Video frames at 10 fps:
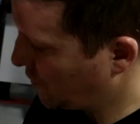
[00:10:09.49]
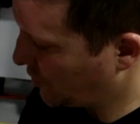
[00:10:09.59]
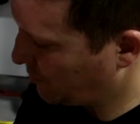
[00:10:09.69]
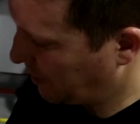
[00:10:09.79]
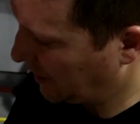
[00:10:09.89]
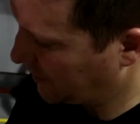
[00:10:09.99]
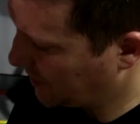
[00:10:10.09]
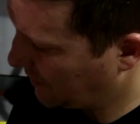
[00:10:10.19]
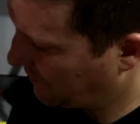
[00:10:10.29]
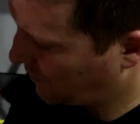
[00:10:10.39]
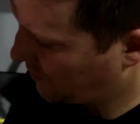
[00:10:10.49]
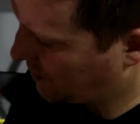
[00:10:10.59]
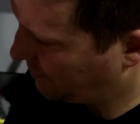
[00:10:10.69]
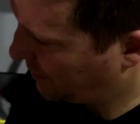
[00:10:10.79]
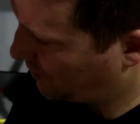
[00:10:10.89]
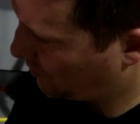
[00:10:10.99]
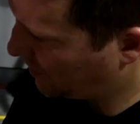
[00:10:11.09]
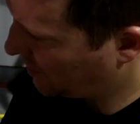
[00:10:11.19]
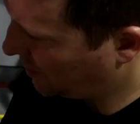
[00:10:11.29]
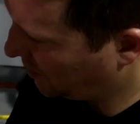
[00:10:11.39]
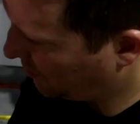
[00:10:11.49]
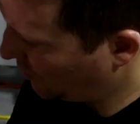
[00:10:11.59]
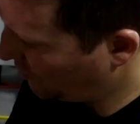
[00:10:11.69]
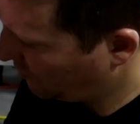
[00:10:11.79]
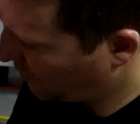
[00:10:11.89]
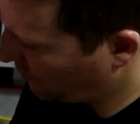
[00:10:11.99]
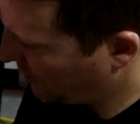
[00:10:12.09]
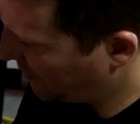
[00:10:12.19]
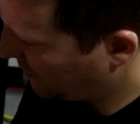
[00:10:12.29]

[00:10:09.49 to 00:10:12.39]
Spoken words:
Just plug this in first. Let me twist it a little bit. Oh, wrong way.